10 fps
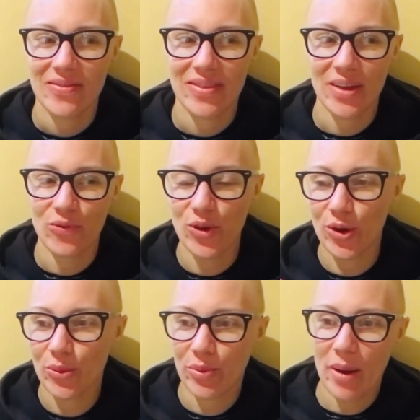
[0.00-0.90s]
if
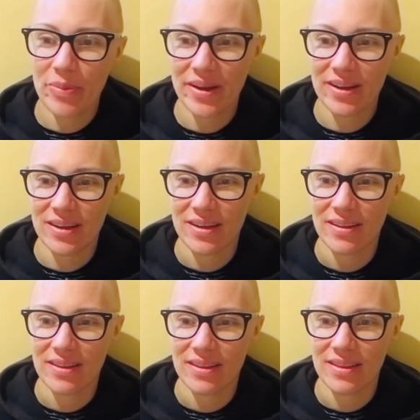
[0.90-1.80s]
you're prepping,
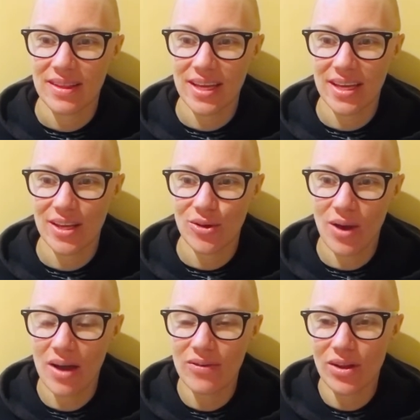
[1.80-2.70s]
thing, you
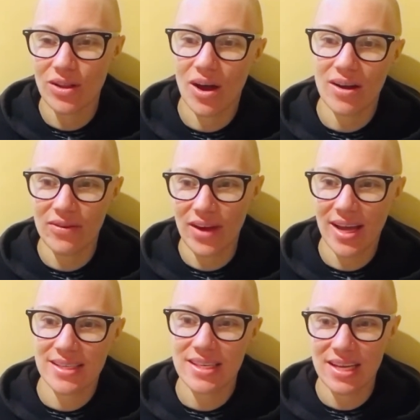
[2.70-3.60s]
have a lot of
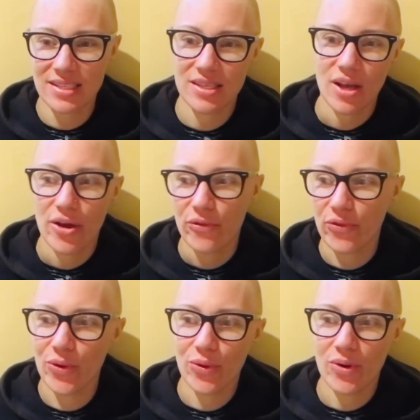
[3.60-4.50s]
excess
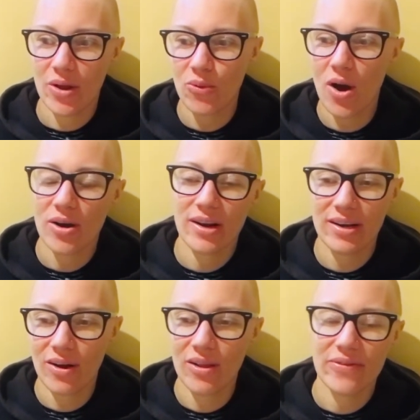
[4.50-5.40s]
food and water and
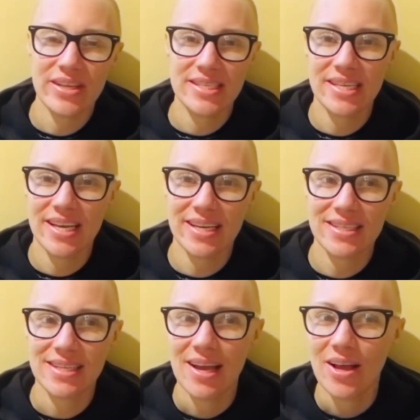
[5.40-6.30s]
all of these things.
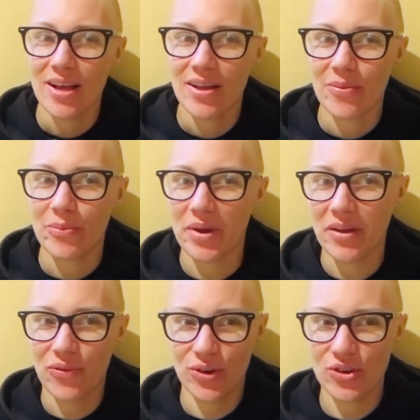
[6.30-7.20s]
But
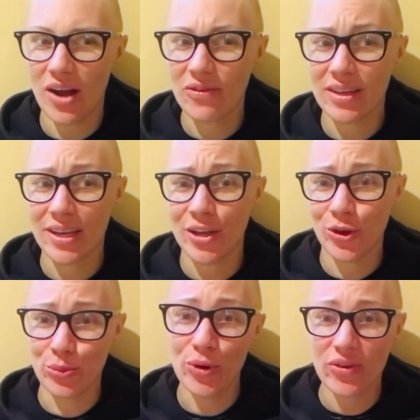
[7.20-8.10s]
if you're traveling,
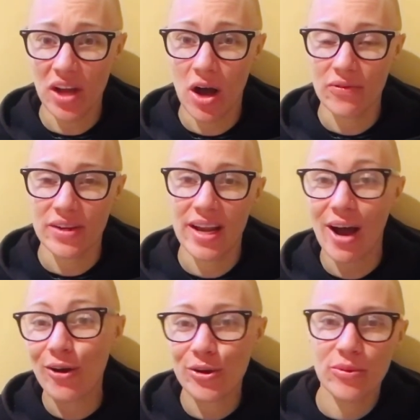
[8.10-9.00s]
you're moving often. How
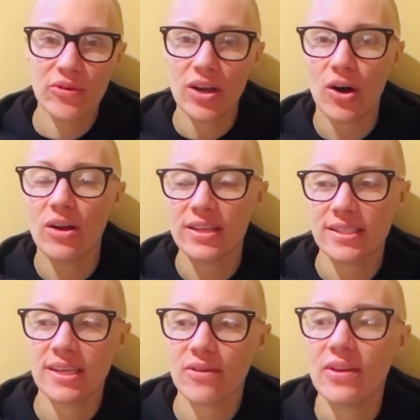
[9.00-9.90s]
are you moving all this
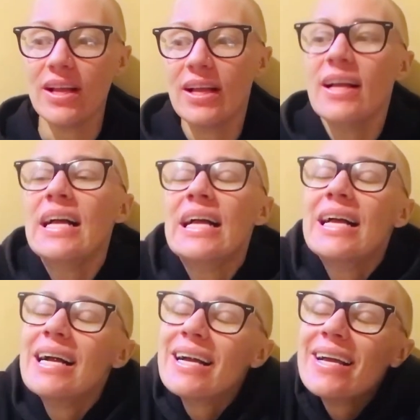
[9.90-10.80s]
stuff?
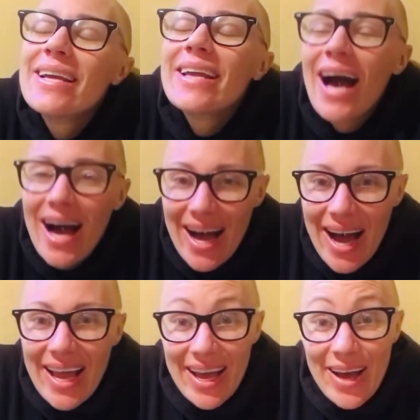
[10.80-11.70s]
Yeah,
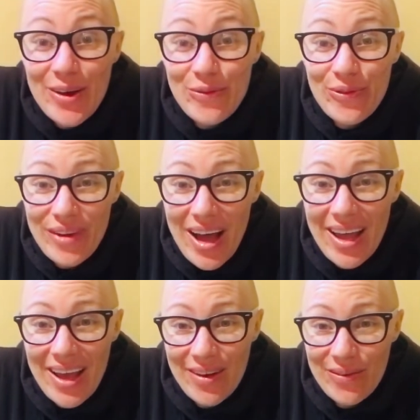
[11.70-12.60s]
I have I
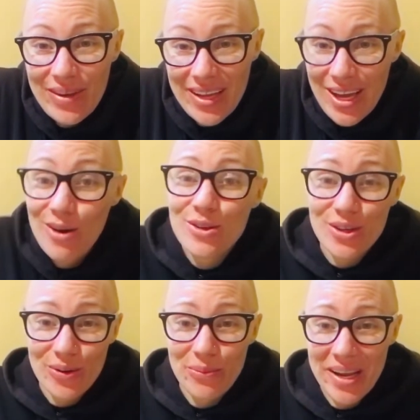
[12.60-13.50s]
have
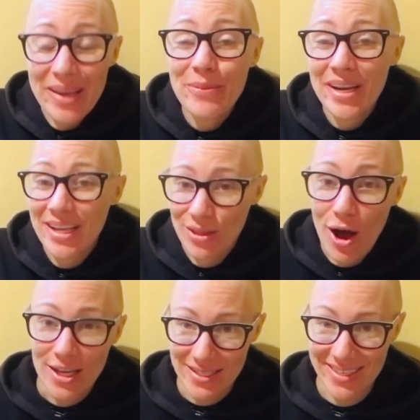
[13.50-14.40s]
encountered many many
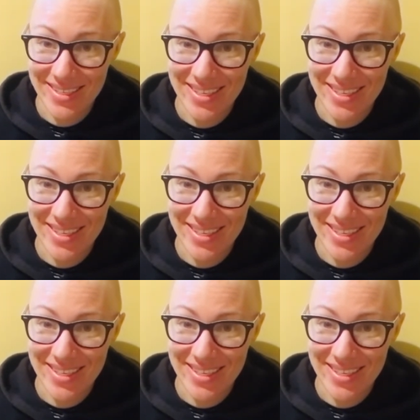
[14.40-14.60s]
losses